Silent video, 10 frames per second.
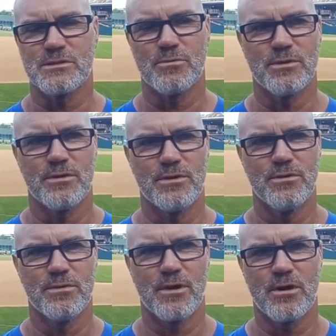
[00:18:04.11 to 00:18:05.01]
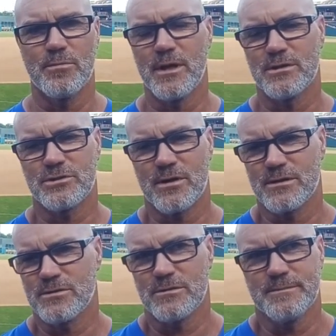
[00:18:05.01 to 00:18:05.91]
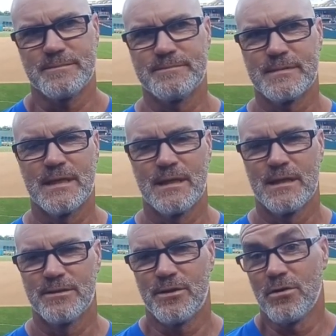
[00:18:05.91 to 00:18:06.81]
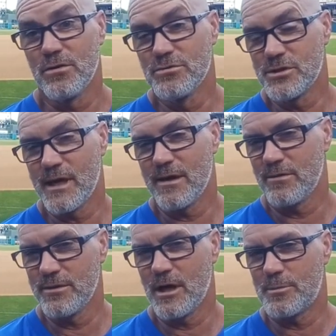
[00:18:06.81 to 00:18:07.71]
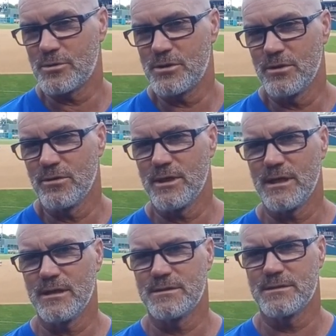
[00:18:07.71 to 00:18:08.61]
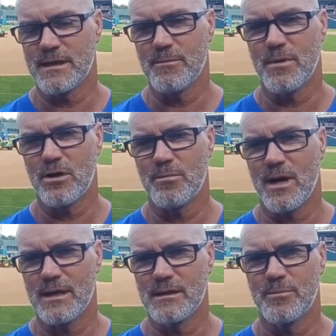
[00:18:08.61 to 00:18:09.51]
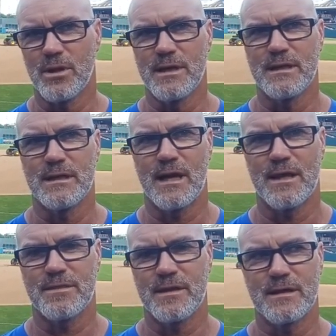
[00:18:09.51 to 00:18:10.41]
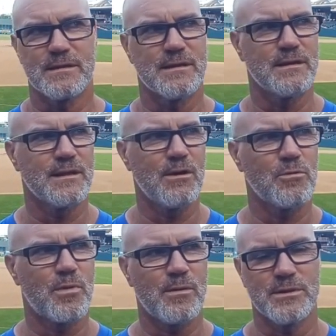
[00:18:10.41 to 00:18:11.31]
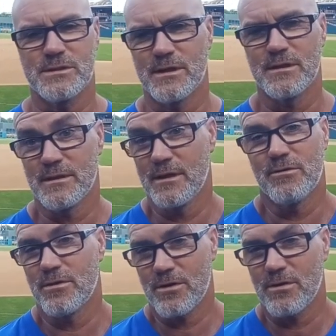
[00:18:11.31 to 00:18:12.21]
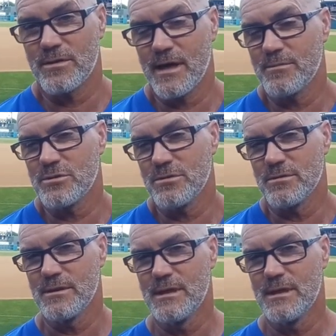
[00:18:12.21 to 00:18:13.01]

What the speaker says: And when they're doing automated strike zones, they're losing out on the opportunity to get better behind the plate. And I think that they would probably tell you they'd rather call the game, too.